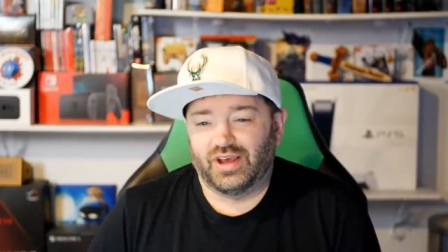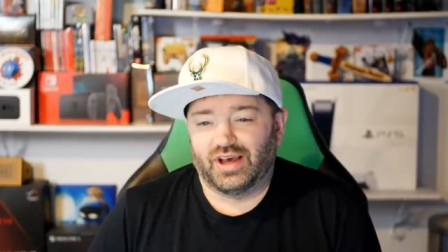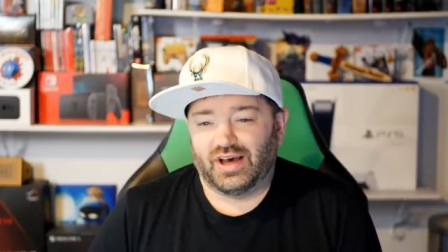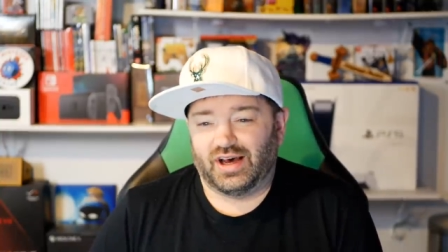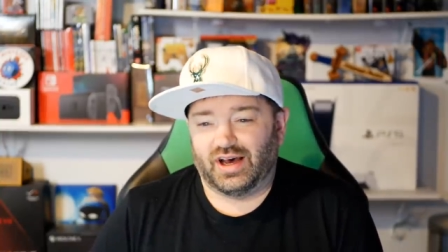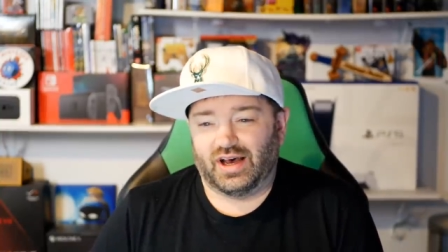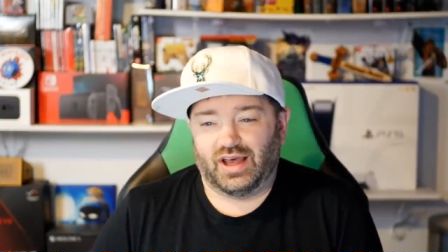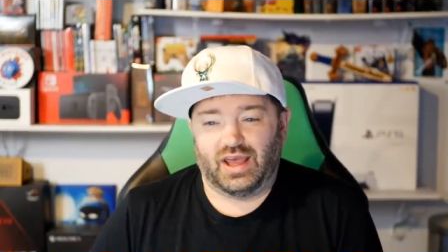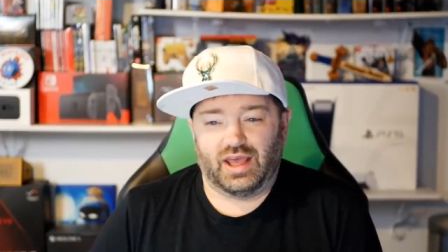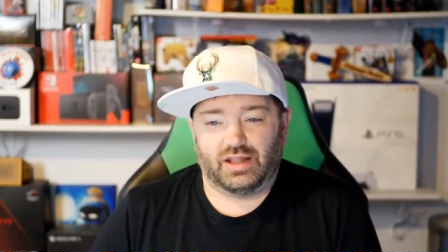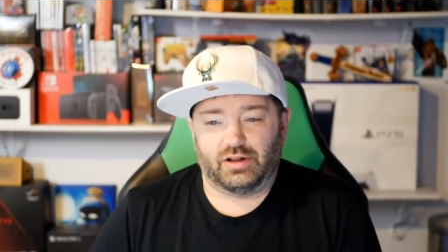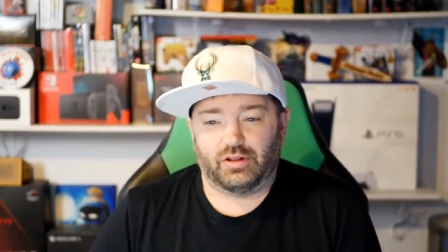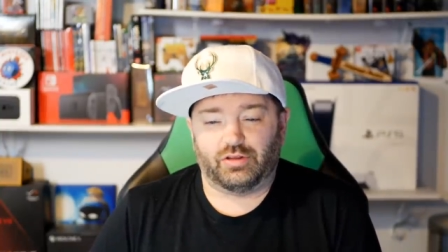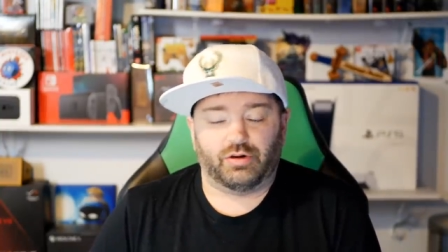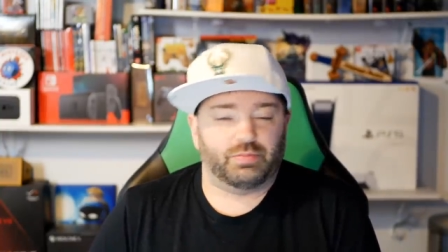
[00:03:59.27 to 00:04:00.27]
uh, and
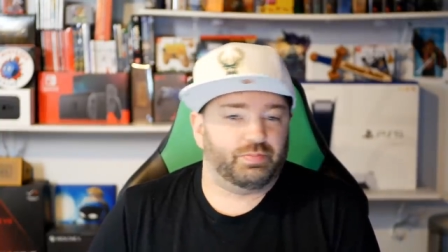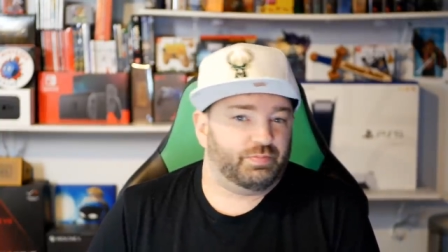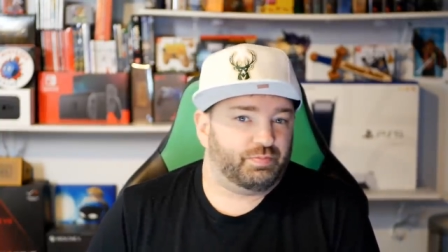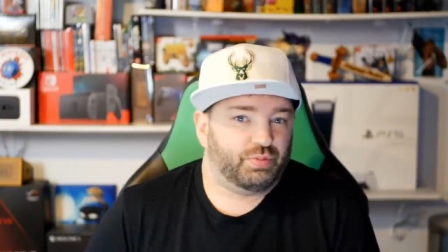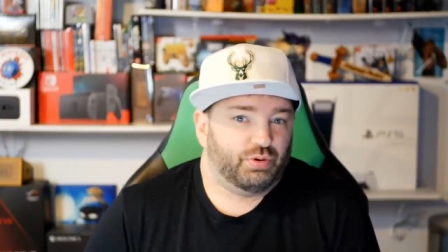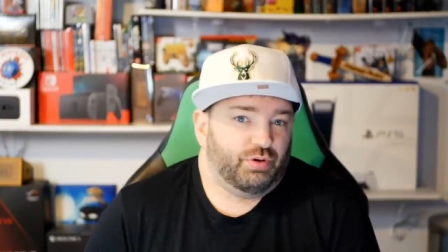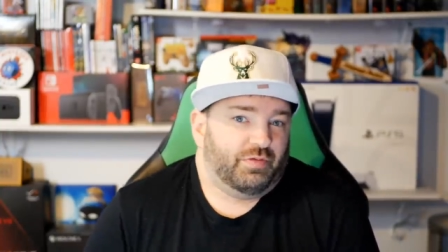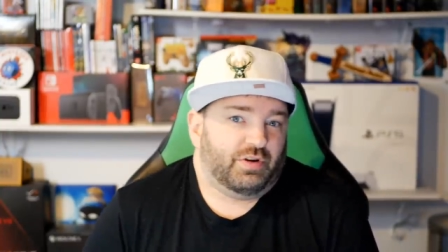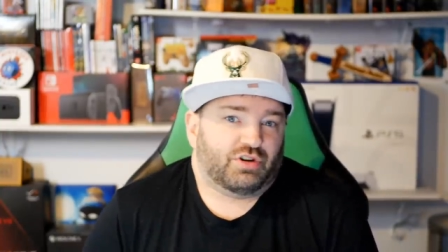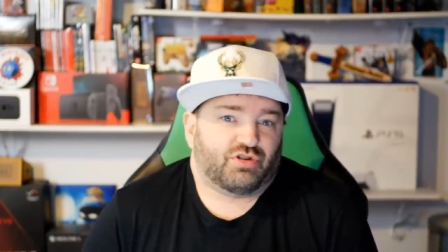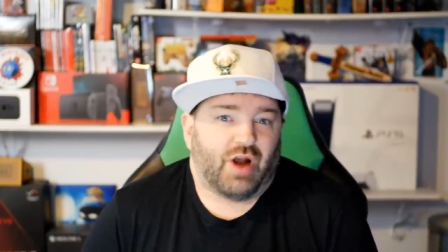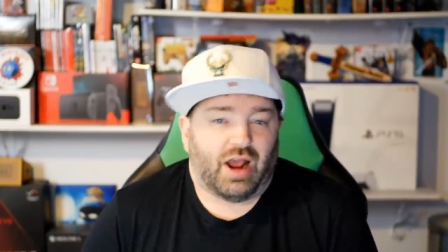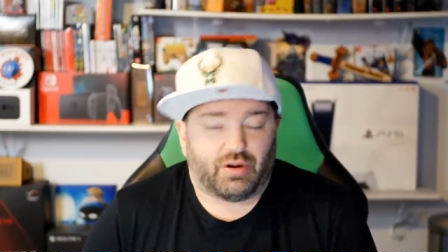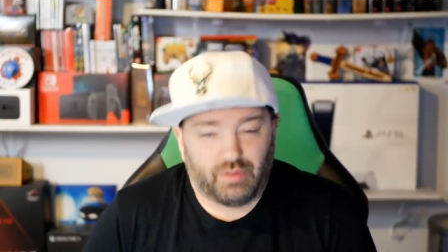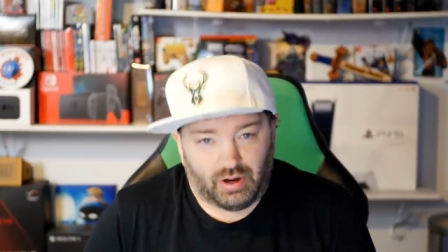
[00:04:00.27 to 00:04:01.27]
their proven
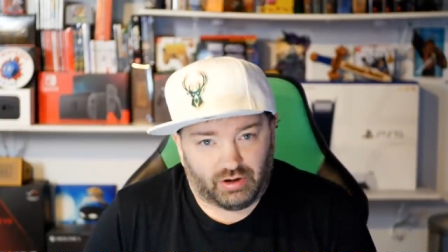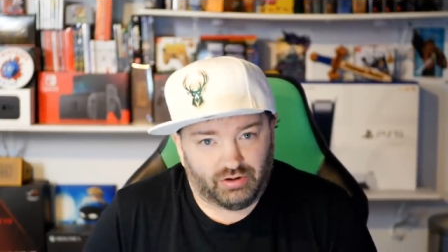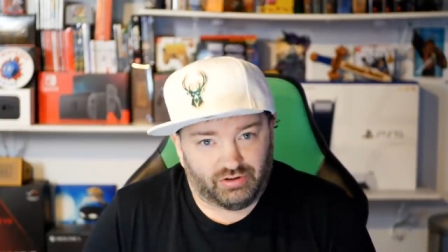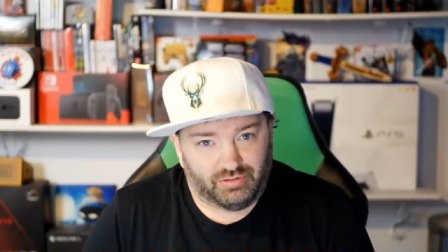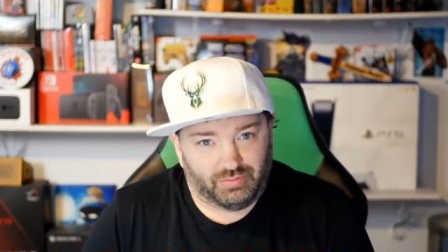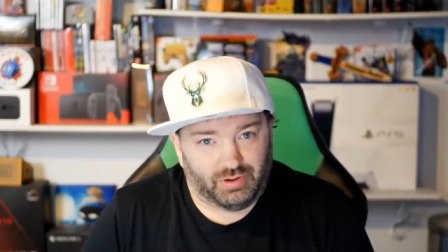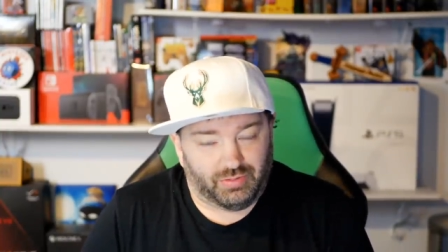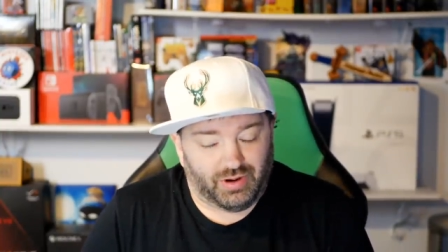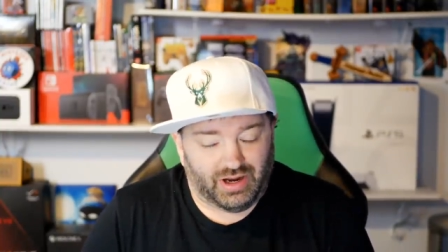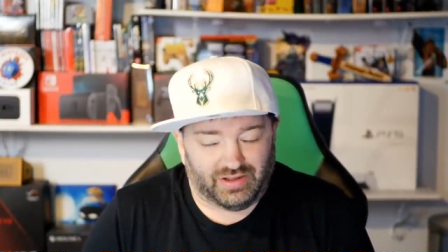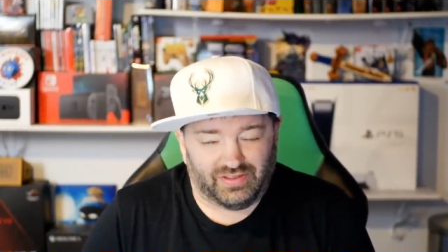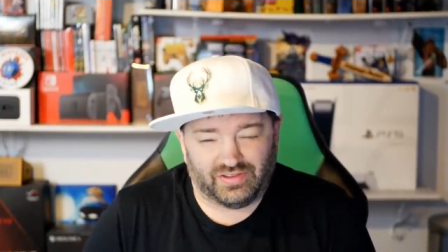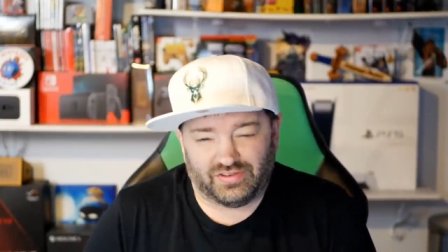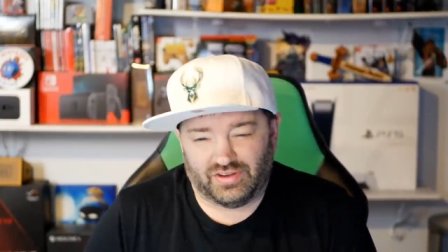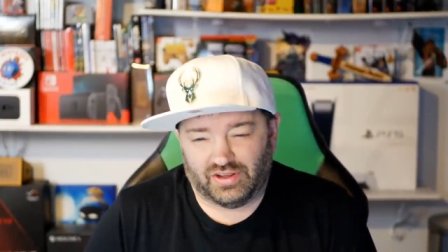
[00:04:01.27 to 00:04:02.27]
track record to me behind
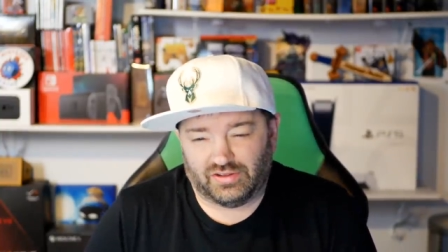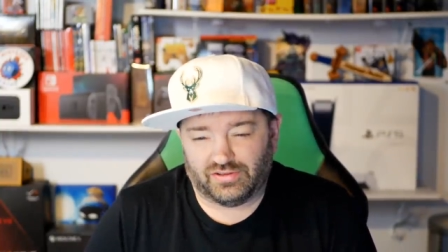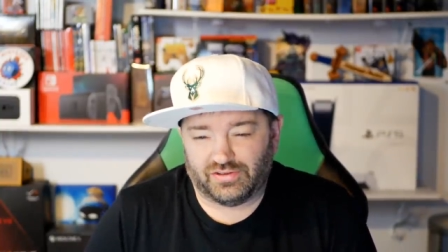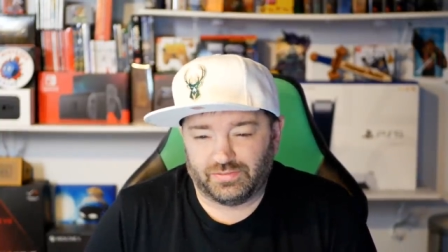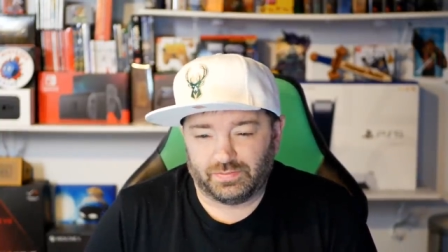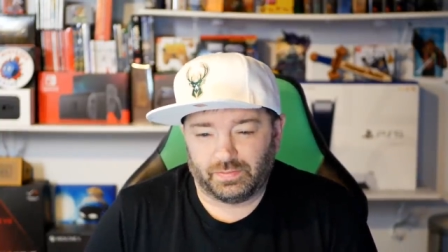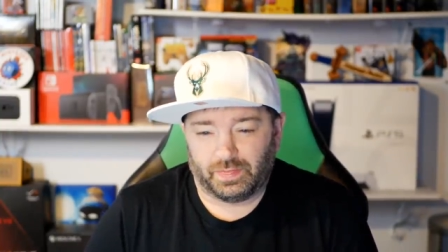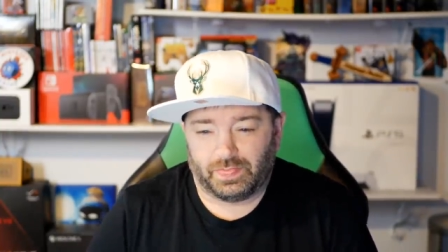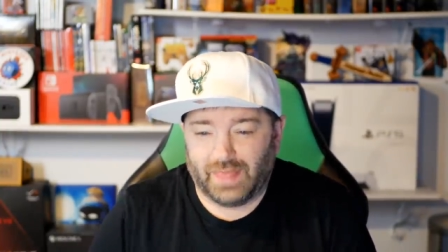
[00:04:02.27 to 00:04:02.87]
the scenes. That